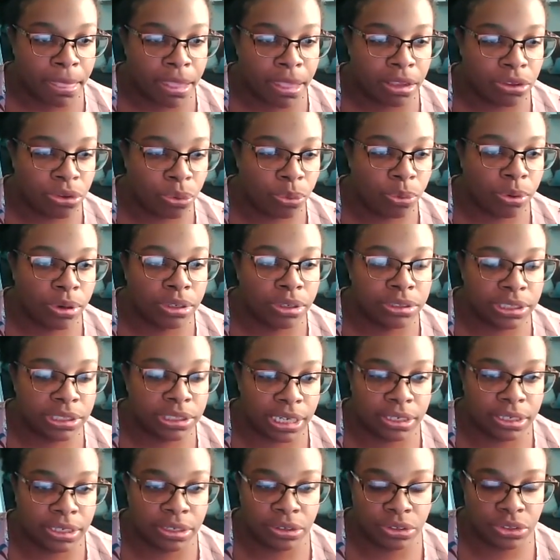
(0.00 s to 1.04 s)
Your
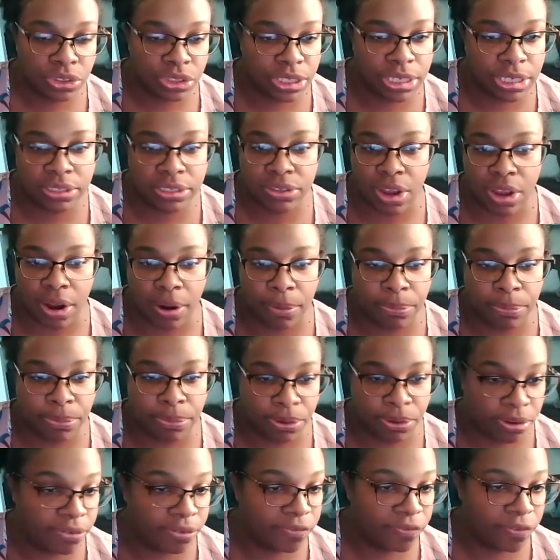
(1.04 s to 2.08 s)
tender cheeks are
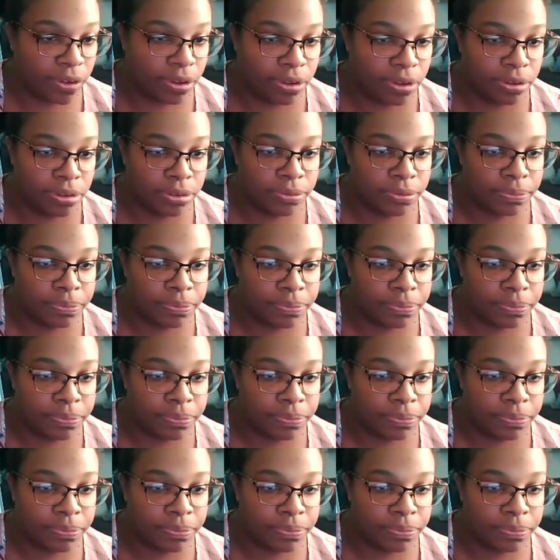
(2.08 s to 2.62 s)
beautiful.